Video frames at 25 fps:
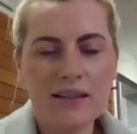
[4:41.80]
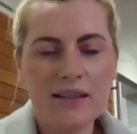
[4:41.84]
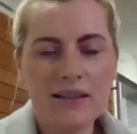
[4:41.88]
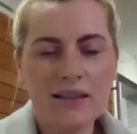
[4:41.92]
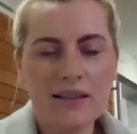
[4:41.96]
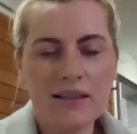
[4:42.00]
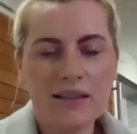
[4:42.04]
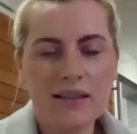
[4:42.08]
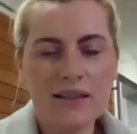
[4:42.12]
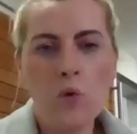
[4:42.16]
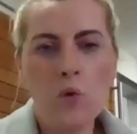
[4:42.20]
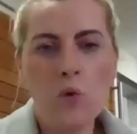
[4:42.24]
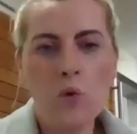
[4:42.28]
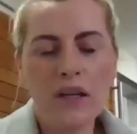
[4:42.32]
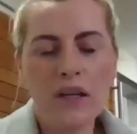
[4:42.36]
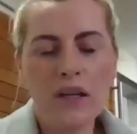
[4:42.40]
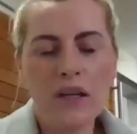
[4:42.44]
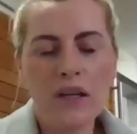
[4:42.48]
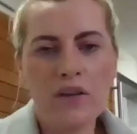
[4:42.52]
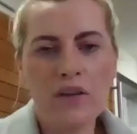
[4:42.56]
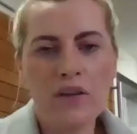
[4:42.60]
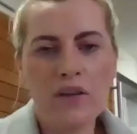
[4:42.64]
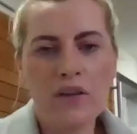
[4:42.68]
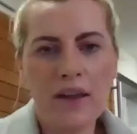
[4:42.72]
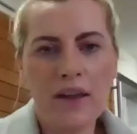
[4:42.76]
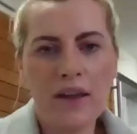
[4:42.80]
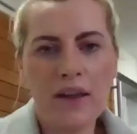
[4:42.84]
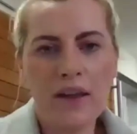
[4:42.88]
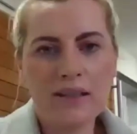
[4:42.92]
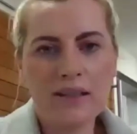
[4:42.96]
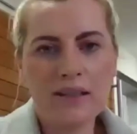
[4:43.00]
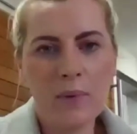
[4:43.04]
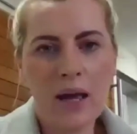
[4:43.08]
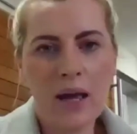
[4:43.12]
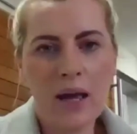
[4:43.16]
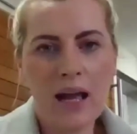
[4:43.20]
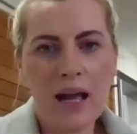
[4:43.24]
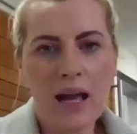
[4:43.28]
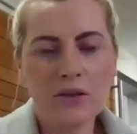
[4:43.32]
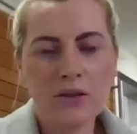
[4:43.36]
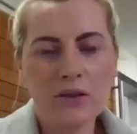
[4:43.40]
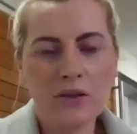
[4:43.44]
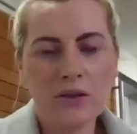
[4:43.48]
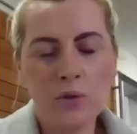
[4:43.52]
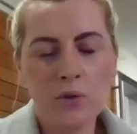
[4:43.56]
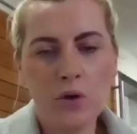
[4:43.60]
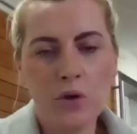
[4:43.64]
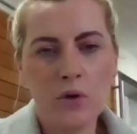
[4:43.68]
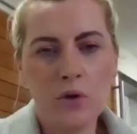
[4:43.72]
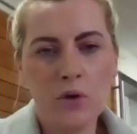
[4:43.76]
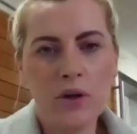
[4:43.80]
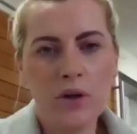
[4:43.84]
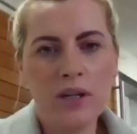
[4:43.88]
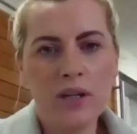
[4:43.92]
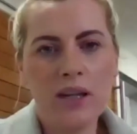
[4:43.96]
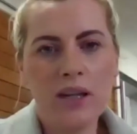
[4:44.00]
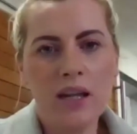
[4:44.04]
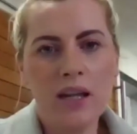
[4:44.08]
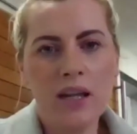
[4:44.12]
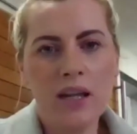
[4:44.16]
and all the different things that we had going on.